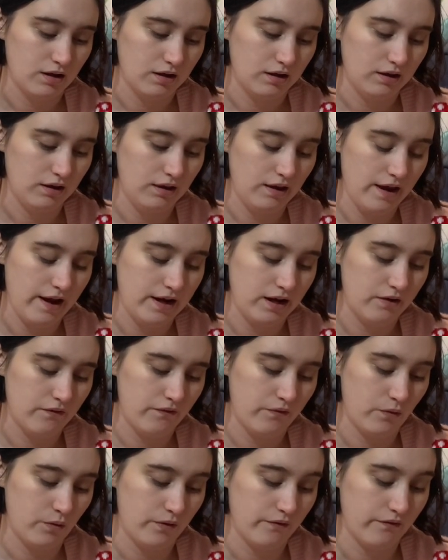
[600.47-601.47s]
leg
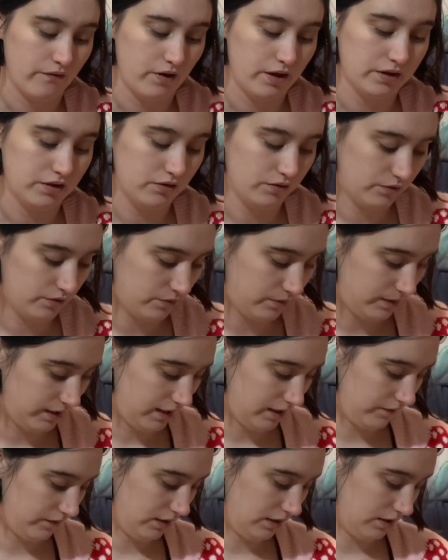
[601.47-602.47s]
for front, or do I
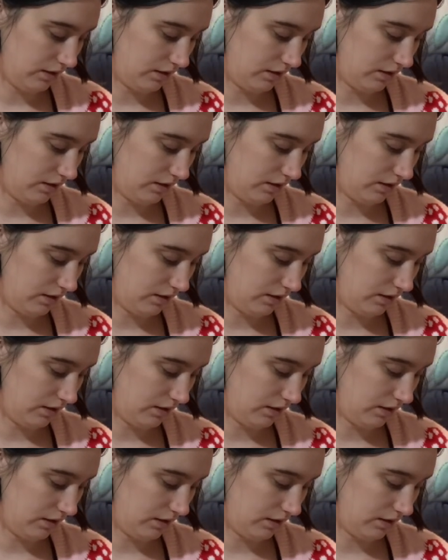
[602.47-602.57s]
have to get